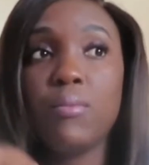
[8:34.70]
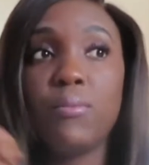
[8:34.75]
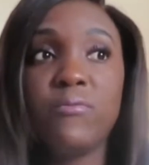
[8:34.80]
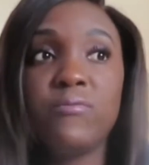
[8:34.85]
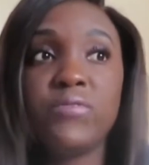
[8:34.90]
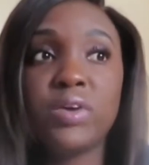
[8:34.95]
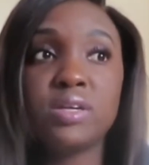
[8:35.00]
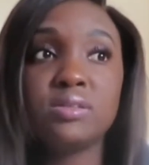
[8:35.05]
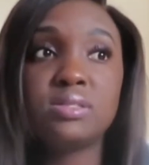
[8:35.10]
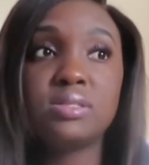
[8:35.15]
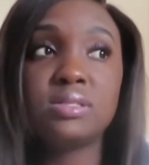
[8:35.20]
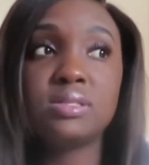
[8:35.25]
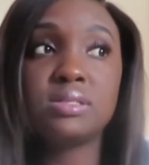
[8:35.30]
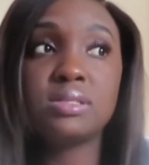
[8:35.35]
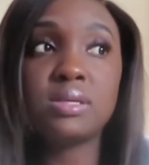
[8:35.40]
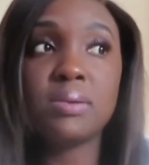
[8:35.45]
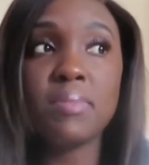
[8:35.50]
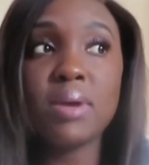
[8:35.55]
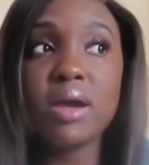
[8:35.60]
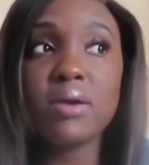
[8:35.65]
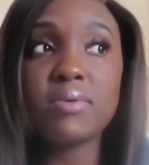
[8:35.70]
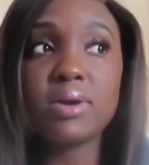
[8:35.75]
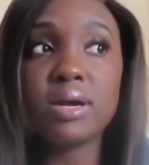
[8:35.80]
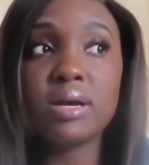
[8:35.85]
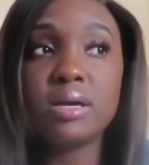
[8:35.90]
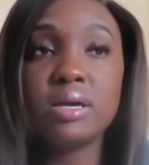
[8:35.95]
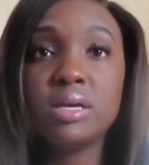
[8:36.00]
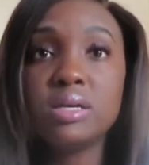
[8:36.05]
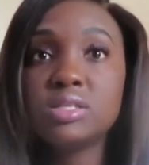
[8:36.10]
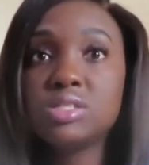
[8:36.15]
Versus
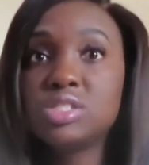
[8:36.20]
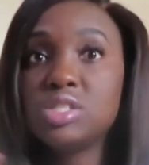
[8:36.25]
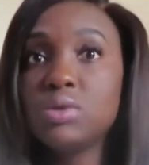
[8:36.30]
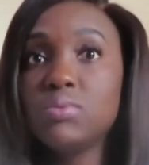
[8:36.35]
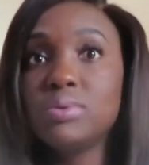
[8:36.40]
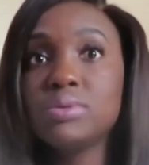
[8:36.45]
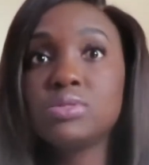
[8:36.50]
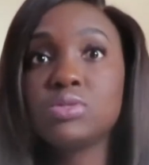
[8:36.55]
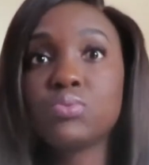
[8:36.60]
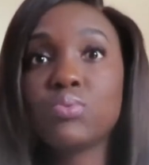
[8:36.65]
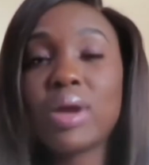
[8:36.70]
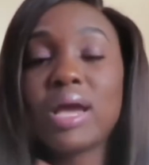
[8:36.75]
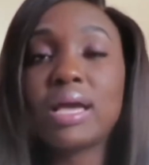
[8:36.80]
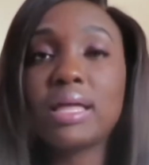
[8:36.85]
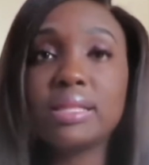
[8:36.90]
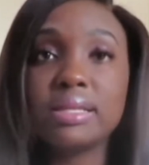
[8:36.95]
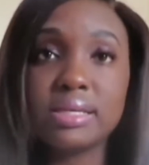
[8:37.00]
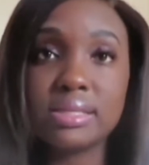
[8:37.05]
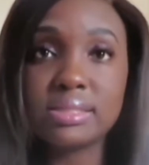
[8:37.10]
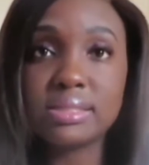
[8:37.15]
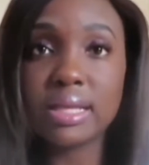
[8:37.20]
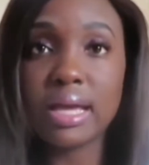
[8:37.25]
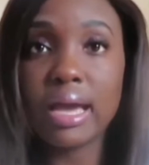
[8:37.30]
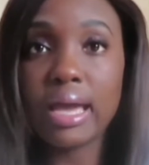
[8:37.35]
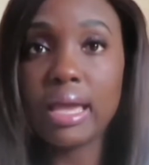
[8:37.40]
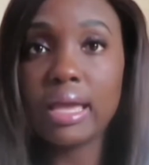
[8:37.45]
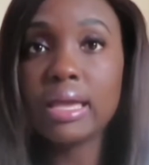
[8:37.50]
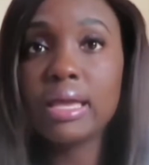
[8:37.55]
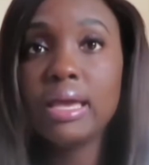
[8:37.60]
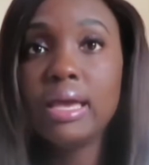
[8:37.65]
Tamara, she was reckless.
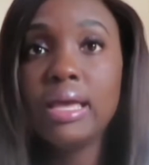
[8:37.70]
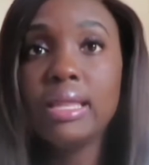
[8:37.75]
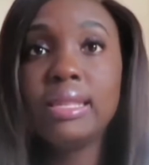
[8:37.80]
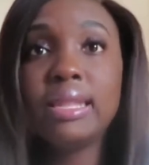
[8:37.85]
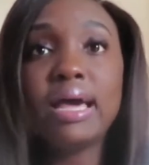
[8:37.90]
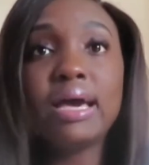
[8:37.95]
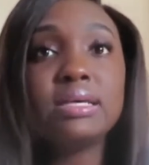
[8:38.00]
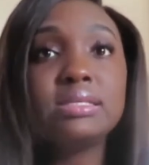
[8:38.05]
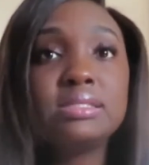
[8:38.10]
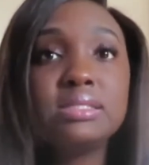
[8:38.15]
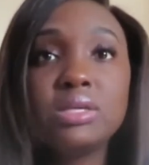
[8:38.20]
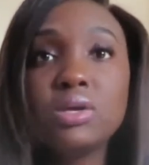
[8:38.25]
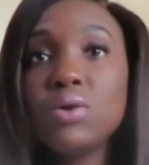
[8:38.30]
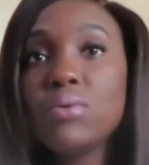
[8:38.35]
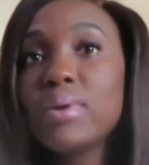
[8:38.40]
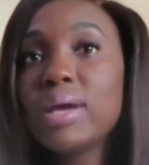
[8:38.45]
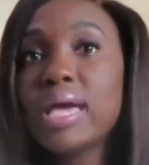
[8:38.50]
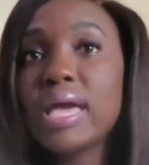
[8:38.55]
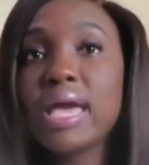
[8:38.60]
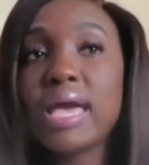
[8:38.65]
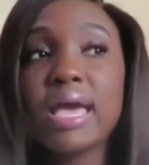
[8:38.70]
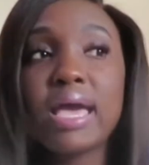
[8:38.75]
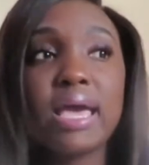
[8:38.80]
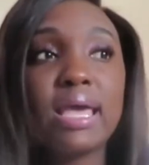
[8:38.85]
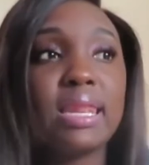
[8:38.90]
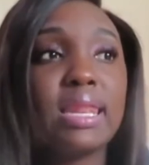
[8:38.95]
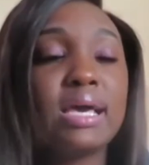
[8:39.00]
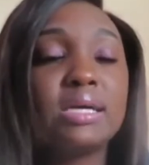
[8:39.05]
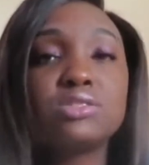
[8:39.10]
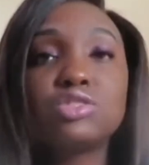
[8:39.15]
Like, let's do
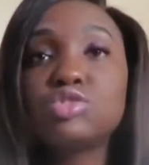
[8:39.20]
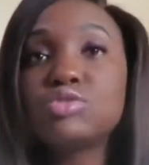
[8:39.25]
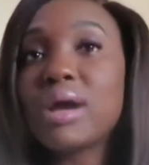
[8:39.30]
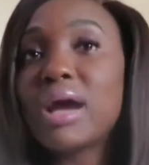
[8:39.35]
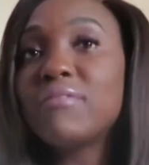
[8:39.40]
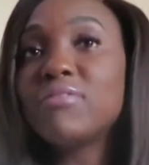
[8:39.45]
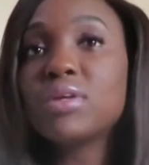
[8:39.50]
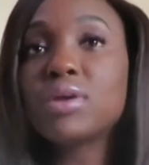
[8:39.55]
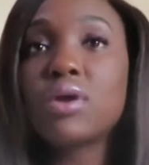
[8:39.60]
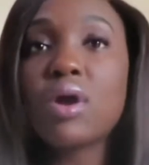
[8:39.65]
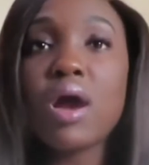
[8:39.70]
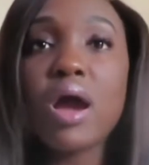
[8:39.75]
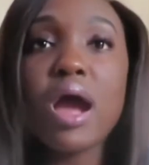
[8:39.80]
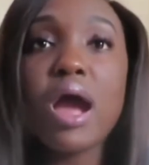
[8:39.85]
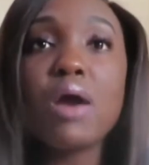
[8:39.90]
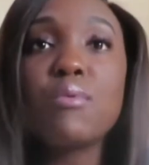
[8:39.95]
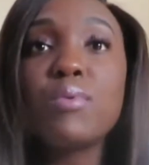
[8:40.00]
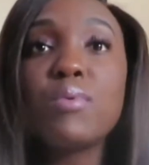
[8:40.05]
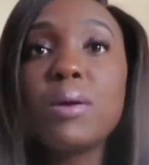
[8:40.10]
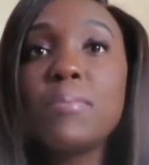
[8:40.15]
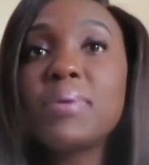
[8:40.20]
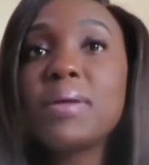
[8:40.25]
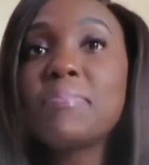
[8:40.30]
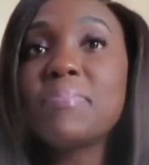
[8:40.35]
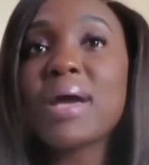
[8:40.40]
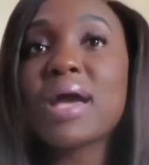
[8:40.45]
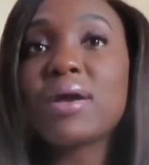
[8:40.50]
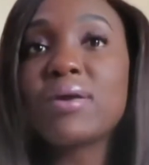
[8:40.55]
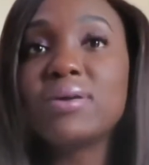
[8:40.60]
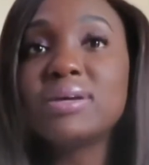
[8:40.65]
it. Let's drive the car. We'll be
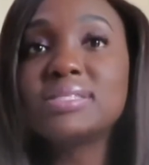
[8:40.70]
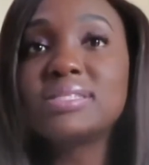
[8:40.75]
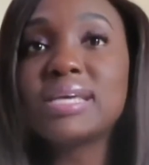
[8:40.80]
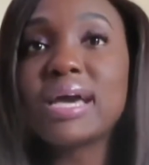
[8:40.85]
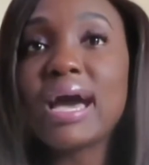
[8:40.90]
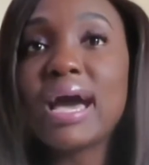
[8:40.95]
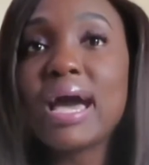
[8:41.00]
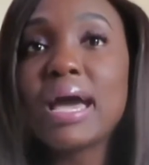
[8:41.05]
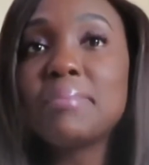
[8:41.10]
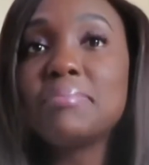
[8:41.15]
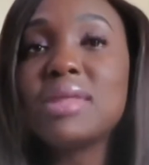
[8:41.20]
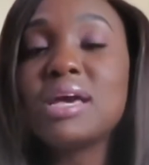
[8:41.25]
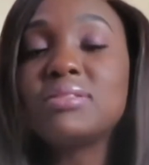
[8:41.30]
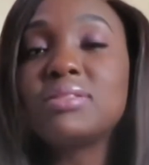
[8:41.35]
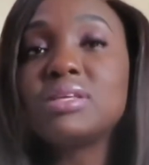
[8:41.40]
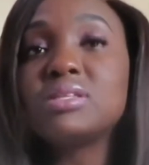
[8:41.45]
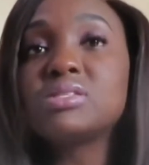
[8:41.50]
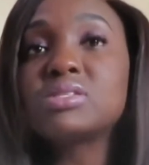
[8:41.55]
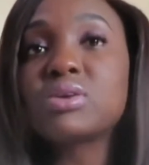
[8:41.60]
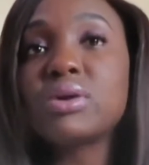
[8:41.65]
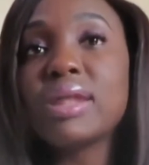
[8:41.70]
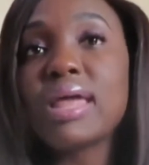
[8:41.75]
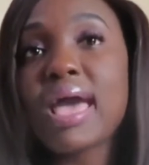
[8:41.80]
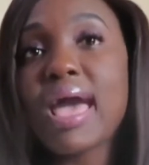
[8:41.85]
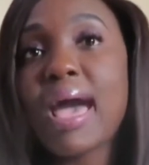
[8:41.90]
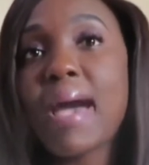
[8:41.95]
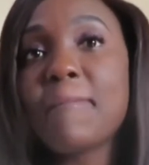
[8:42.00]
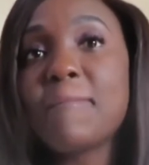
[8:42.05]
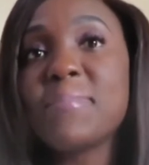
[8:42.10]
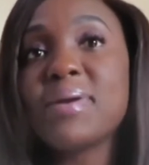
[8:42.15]
back on time. Nothing's gonna
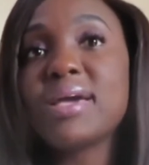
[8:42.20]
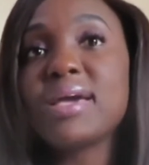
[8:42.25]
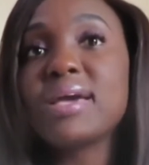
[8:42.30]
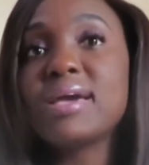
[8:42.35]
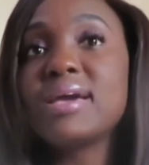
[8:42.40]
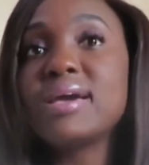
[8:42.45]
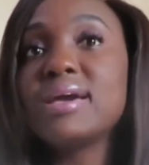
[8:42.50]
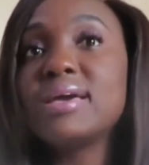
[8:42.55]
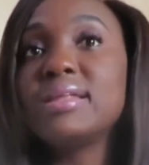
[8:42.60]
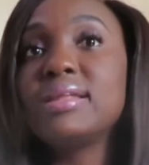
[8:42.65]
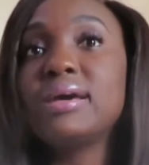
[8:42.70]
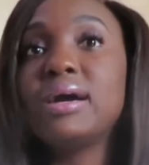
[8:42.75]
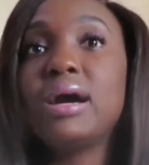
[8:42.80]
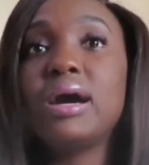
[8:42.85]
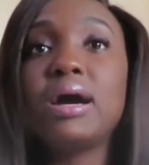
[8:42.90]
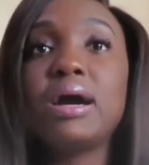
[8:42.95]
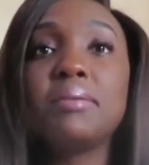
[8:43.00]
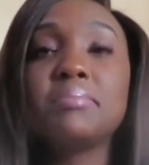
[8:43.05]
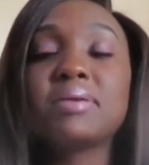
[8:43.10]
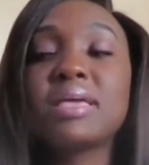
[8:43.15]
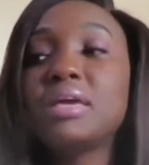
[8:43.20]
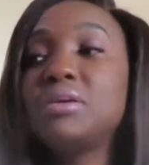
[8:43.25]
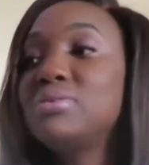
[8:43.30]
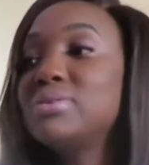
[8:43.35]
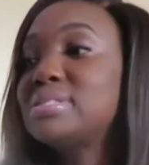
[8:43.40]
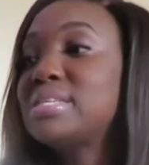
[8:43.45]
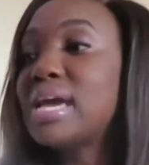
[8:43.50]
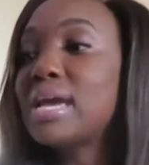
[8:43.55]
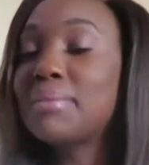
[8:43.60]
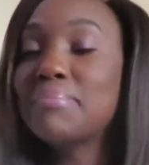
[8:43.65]
happen. Can
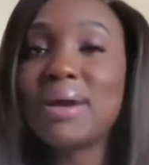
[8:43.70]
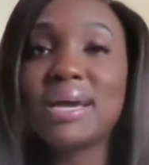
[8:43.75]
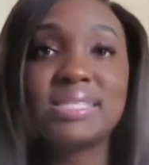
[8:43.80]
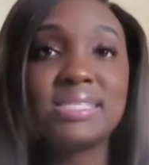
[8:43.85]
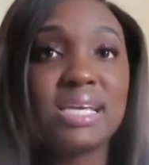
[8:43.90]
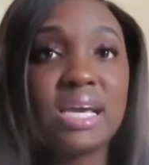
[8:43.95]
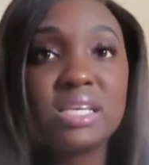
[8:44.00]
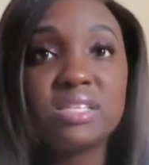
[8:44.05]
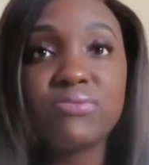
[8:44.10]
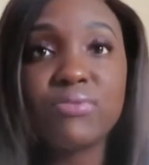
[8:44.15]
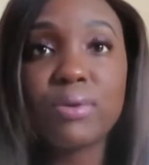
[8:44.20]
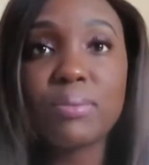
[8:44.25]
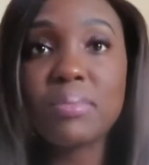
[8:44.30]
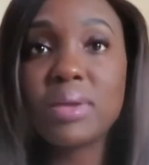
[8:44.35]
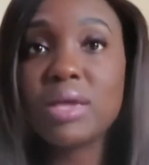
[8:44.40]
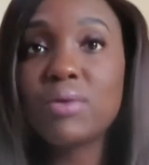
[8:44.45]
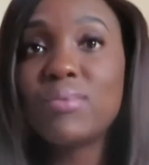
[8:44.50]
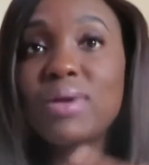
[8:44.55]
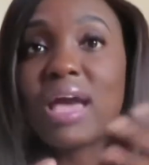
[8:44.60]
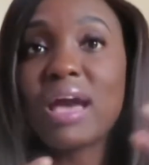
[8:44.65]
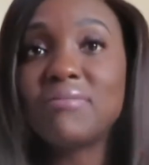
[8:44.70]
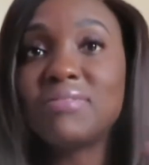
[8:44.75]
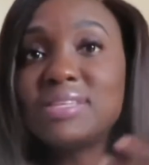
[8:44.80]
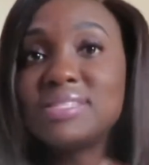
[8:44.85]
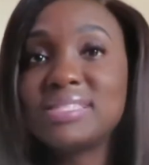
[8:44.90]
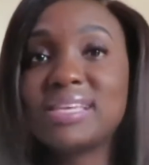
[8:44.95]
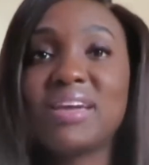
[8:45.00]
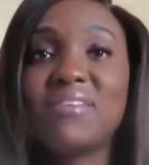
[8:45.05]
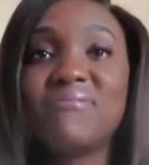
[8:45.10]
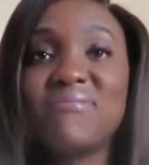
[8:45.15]
you take my test for me? We have the
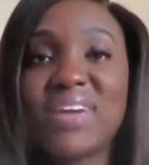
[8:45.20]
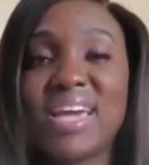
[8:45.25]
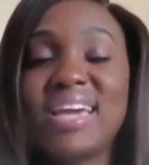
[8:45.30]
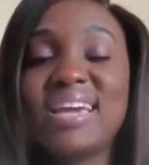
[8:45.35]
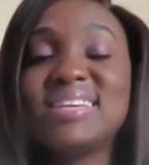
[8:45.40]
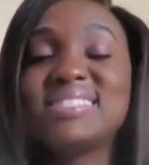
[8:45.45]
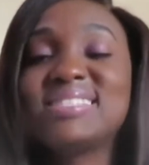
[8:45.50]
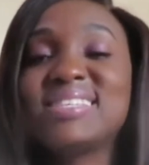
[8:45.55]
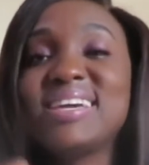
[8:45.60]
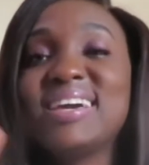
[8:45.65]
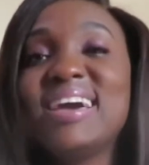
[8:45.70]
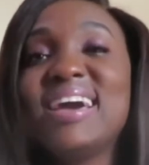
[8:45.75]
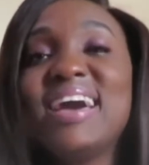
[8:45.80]
same face.